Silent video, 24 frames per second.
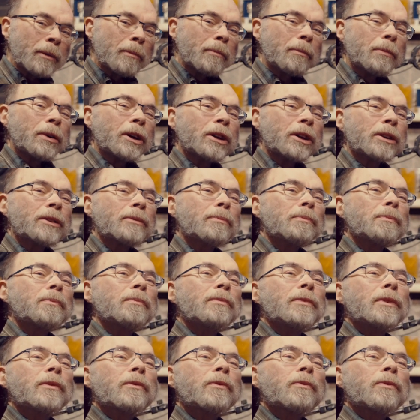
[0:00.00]
but
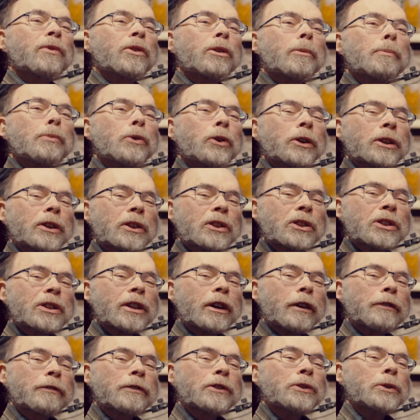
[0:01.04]
for important
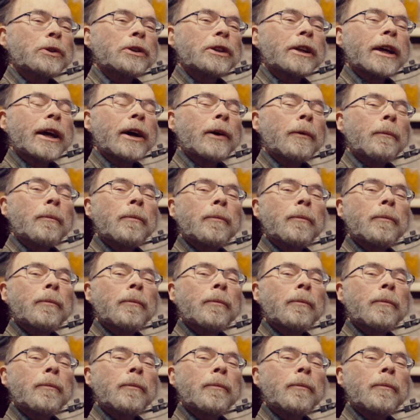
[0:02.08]
stuff, do it now.